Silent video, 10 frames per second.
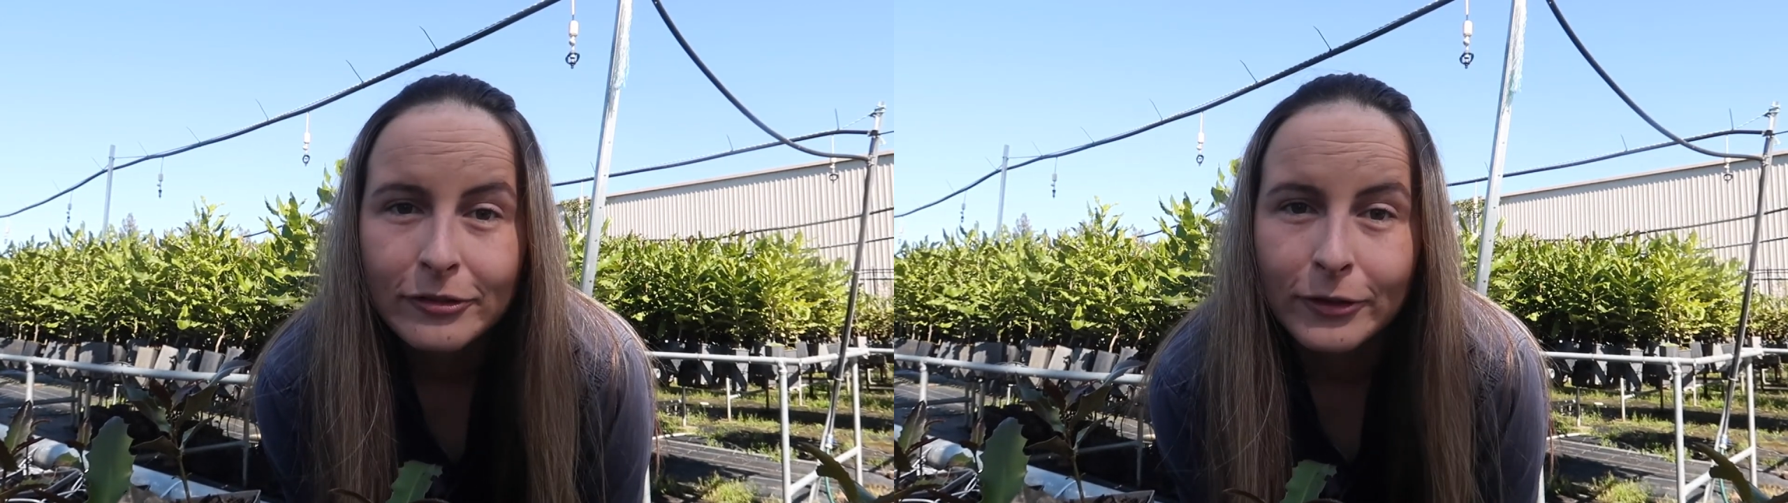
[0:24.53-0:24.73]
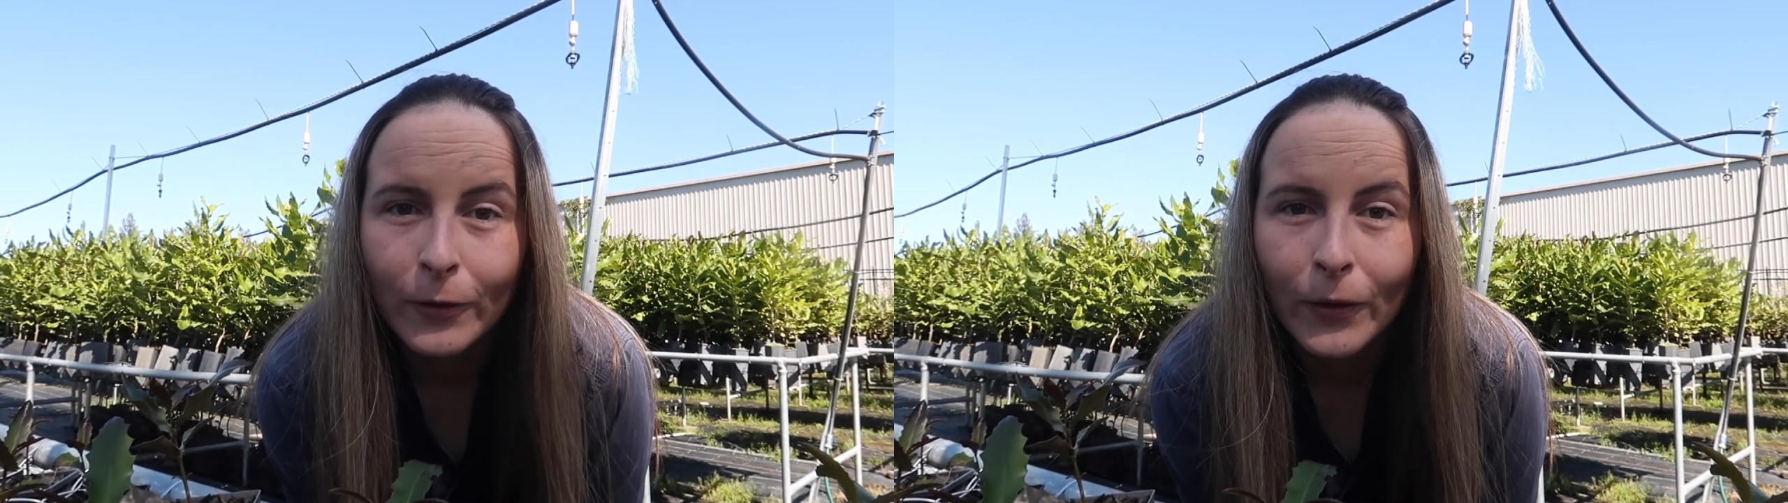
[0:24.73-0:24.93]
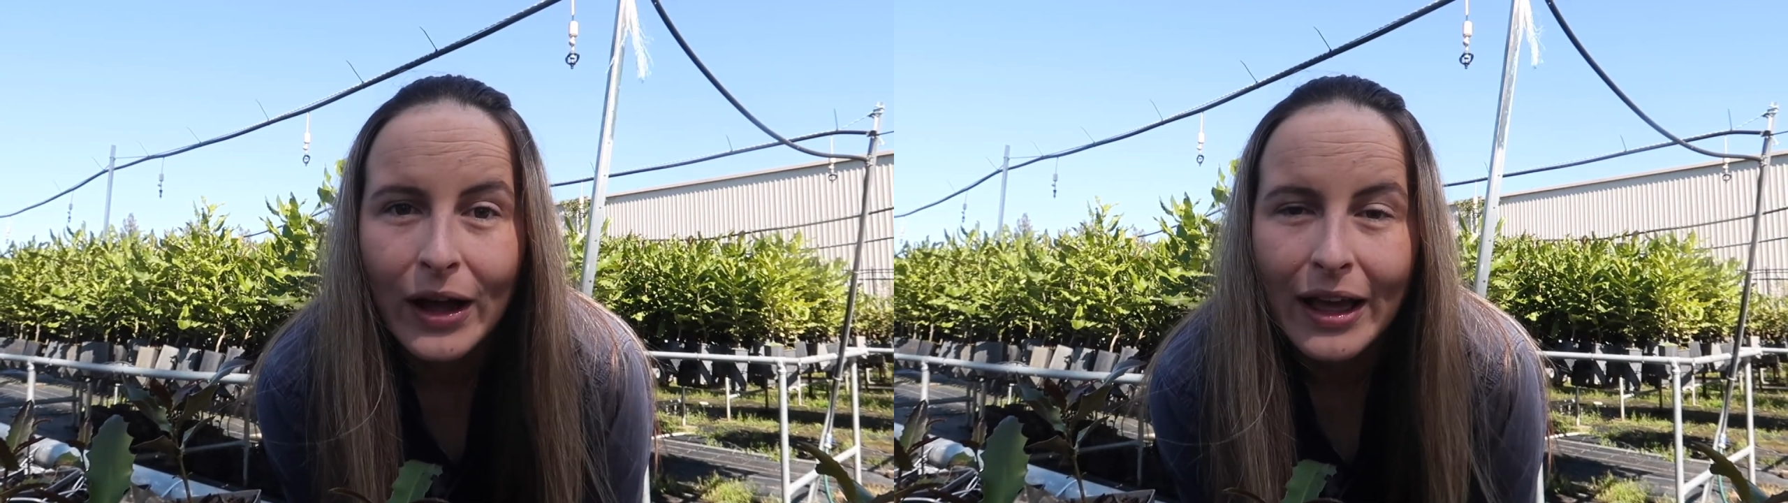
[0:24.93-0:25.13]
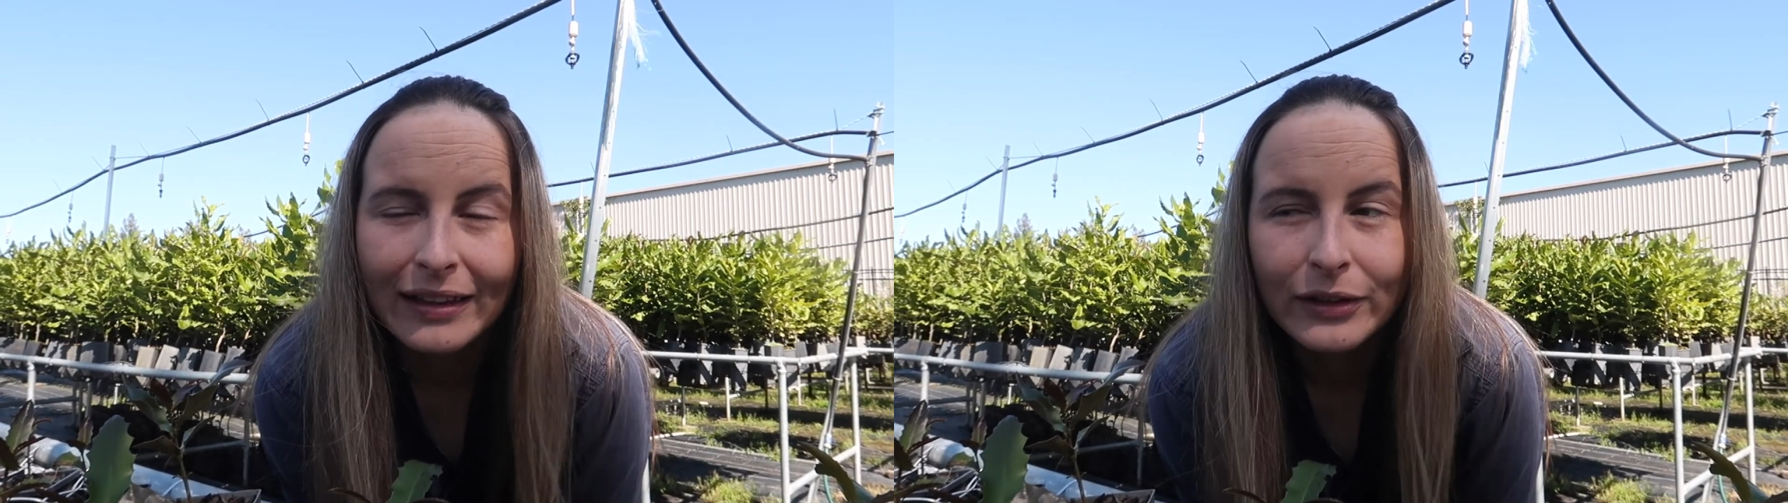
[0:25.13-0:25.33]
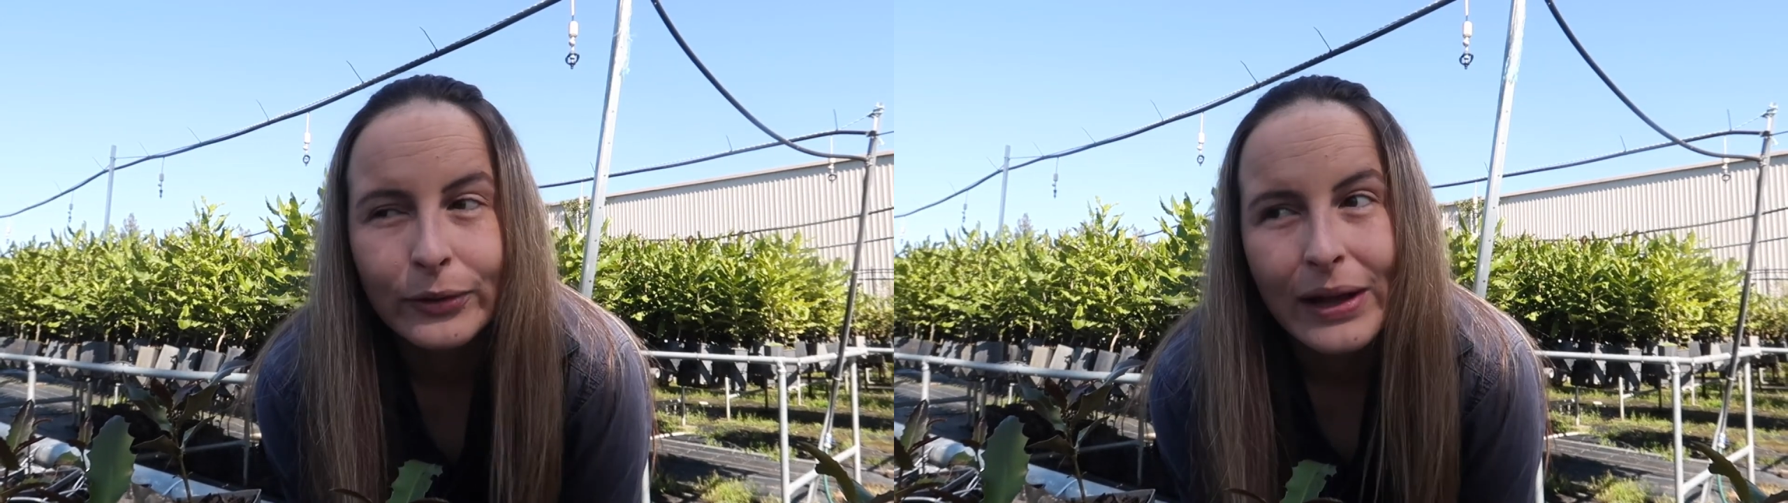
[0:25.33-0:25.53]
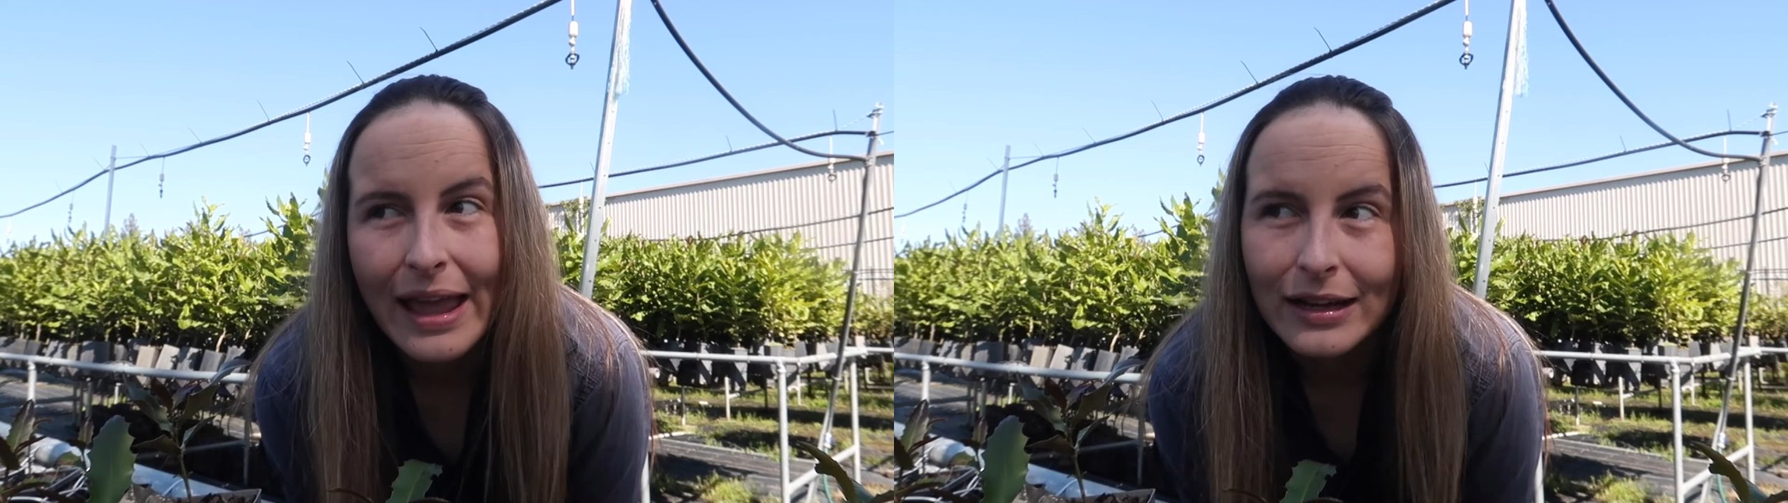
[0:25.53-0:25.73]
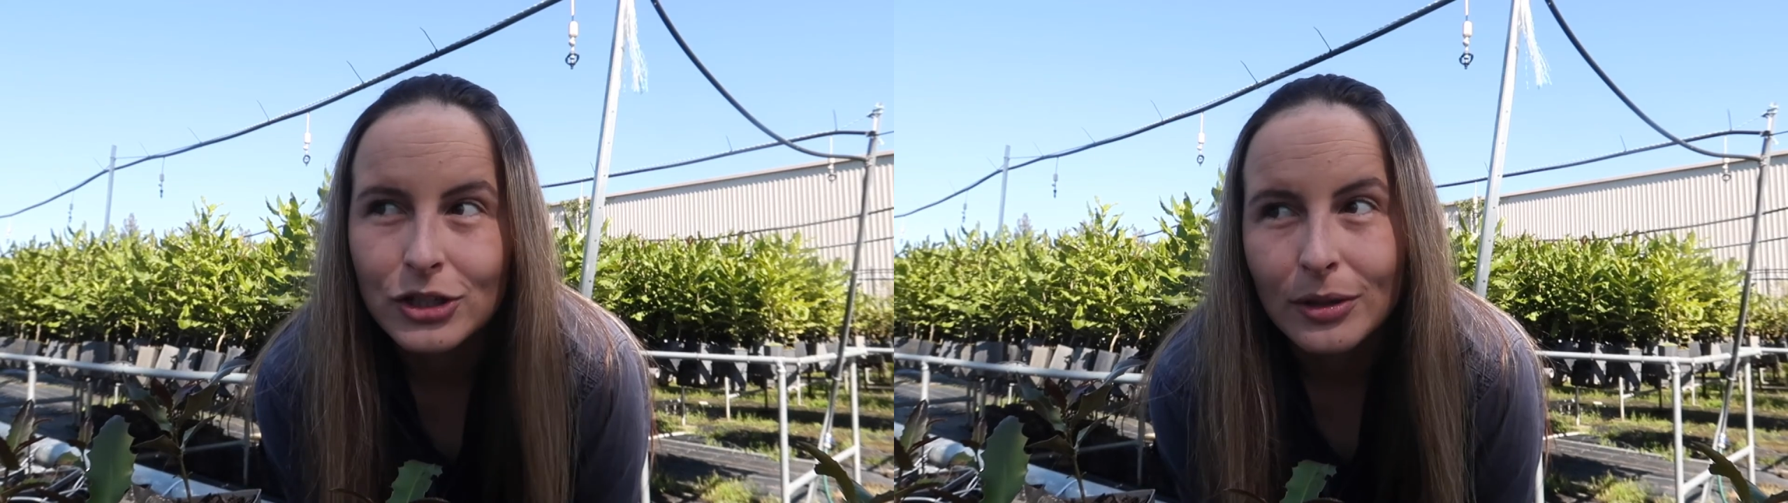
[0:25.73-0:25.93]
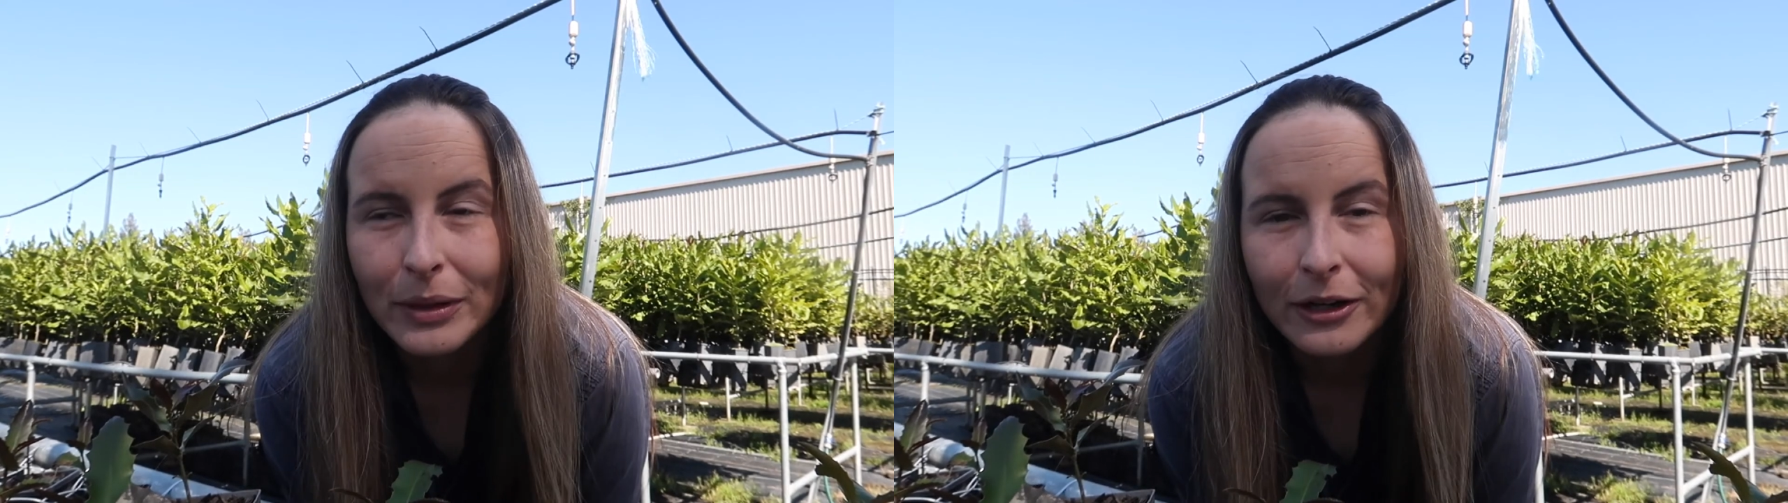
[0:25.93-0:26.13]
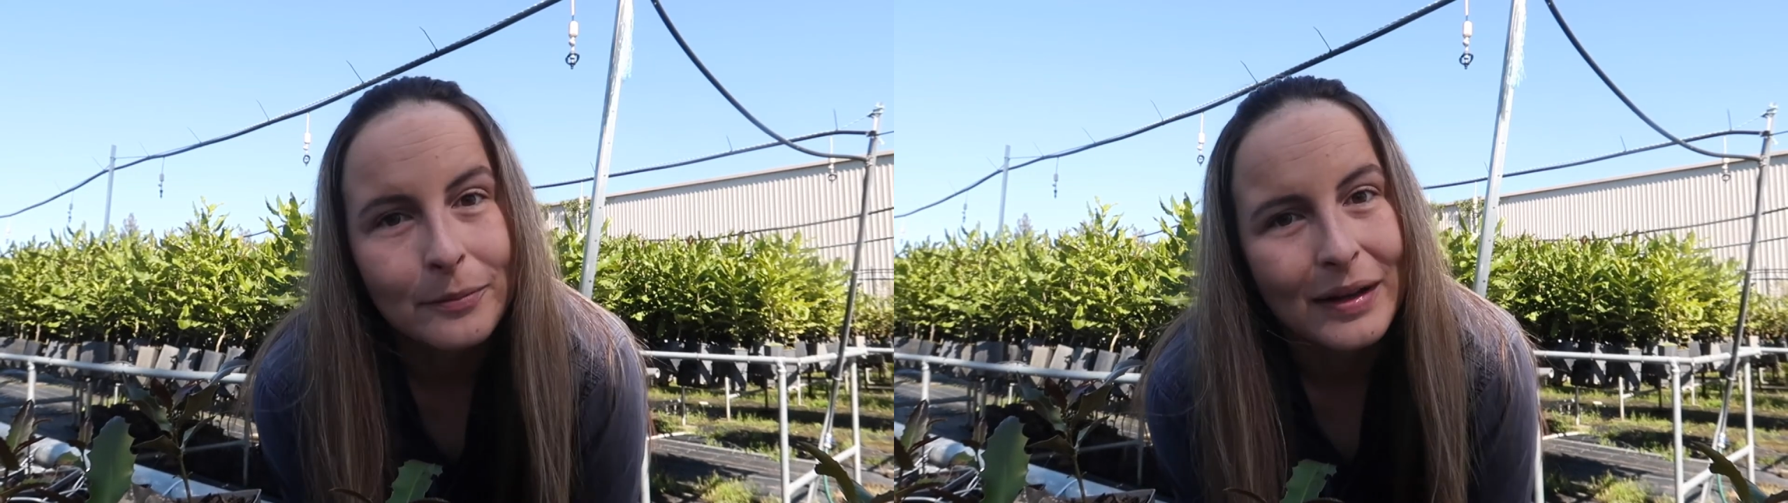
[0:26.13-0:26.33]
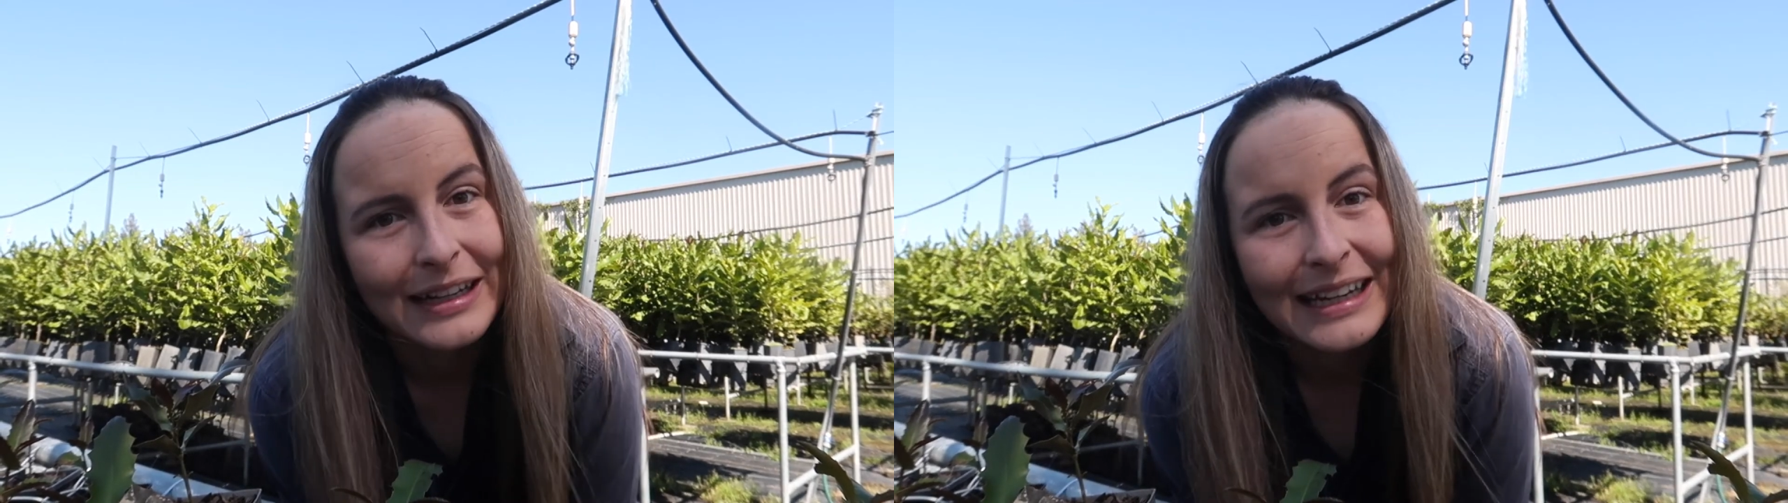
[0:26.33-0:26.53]
for a little extra bit of
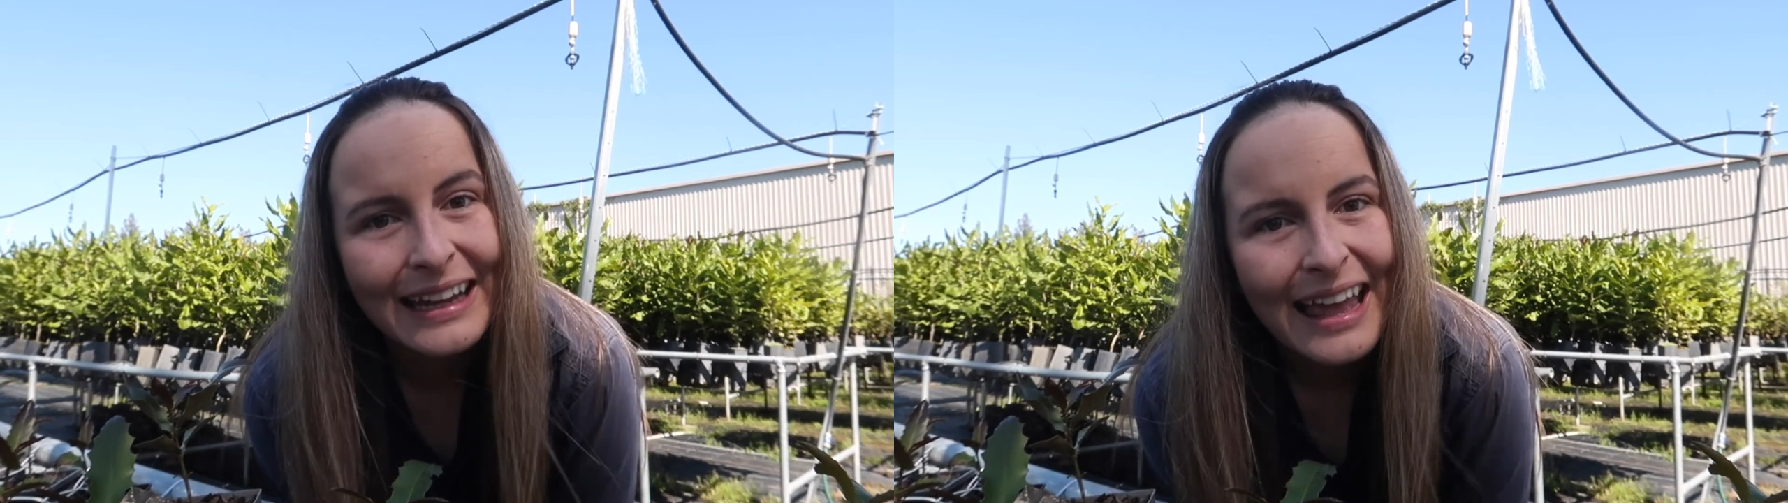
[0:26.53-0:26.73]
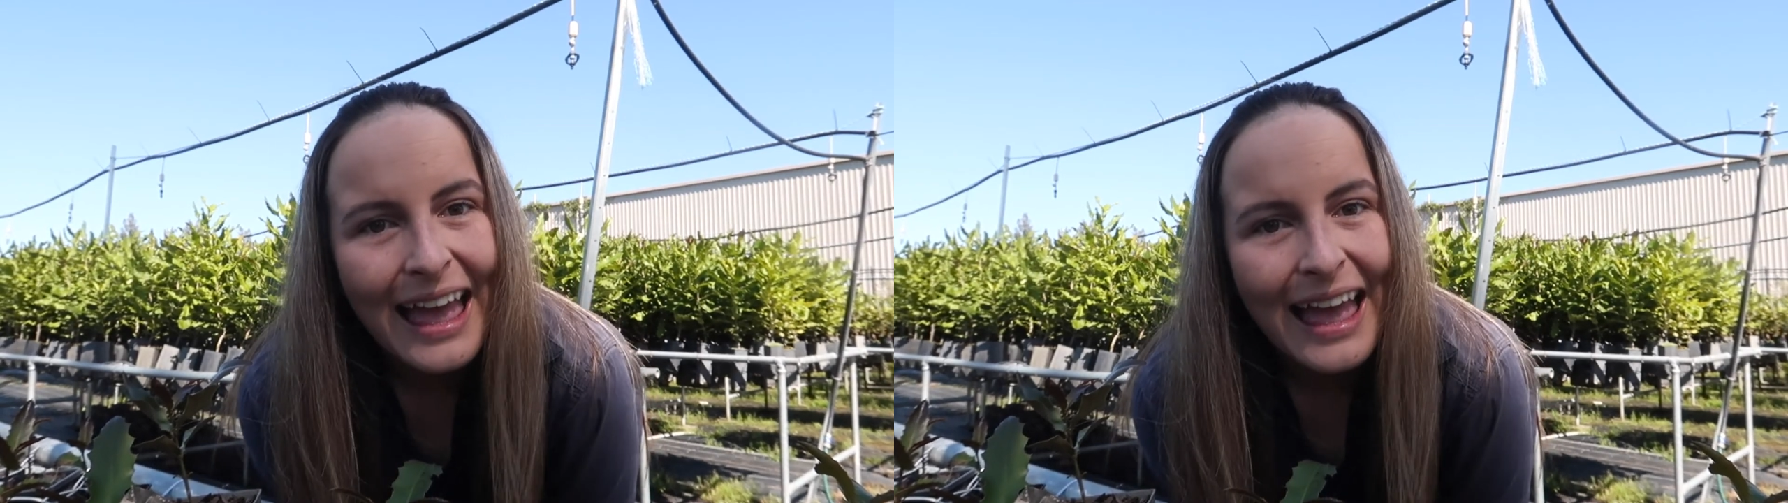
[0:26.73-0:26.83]
money,